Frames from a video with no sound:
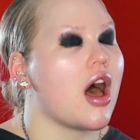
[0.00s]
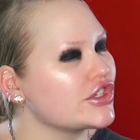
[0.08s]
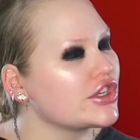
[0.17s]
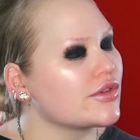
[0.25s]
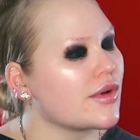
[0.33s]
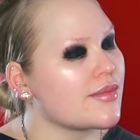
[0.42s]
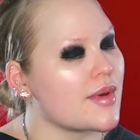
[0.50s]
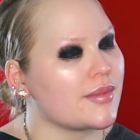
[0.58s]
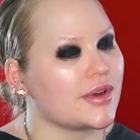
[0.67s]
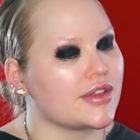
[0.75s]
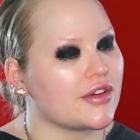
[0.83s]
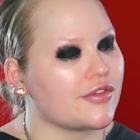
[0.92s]
Do you
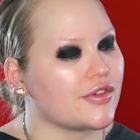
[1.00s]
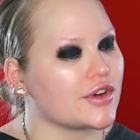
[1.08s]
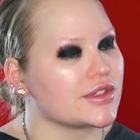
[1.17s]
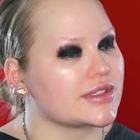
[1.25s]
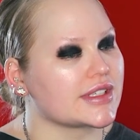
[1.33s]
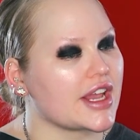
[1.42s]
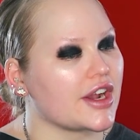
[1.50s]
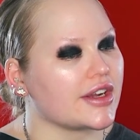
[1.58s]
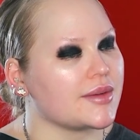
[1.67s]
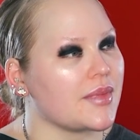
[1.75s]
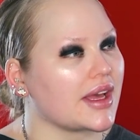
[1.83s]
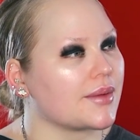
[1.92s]
remember the first scary
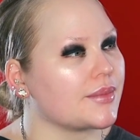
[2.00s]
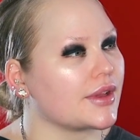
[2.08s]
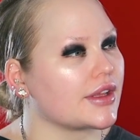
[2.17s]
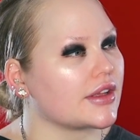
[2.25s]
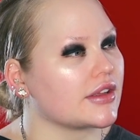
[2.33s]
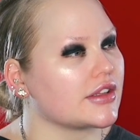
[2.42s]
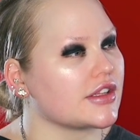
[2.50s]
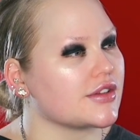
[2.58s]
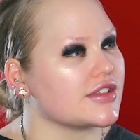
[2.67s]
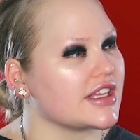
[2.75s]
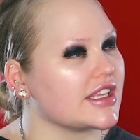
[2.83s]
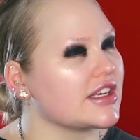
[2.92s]
makeup look you
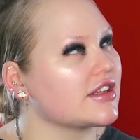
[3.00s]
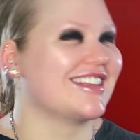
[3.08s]
did?